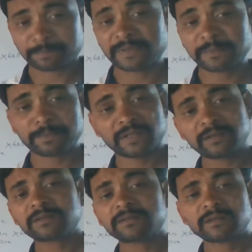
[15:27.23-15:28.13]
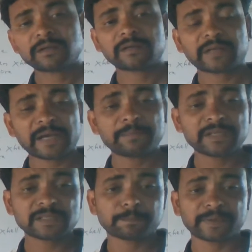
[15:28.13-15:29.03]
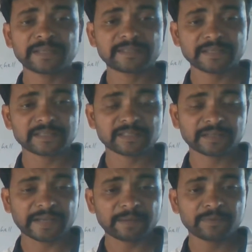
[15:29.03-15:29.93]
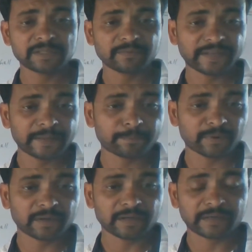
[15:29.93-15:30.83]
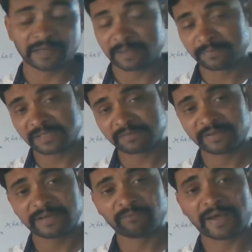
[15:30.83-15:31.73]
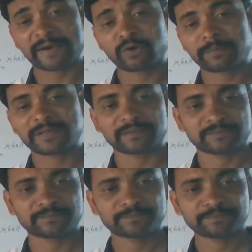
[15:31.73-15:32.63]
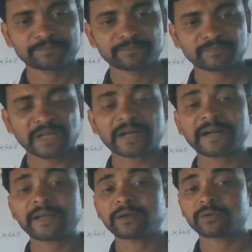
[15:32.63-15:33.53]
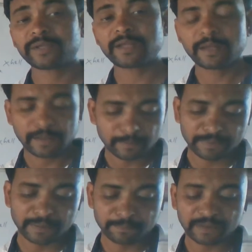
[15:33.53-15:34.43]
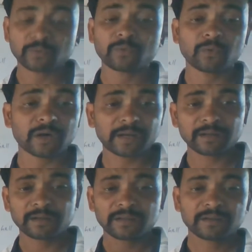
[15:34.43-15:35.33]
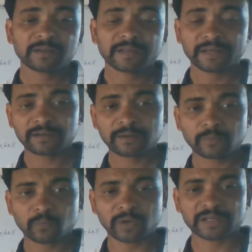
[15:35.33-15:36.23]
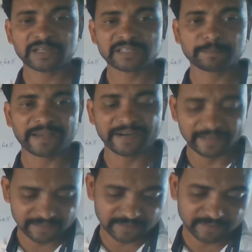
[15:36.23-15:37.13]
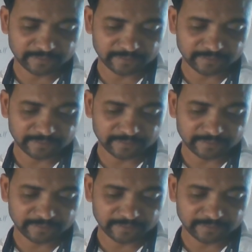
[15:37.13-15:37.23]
people, time is precious. Time is very important. Time is very valuable. According to the people who are in workers' paradise.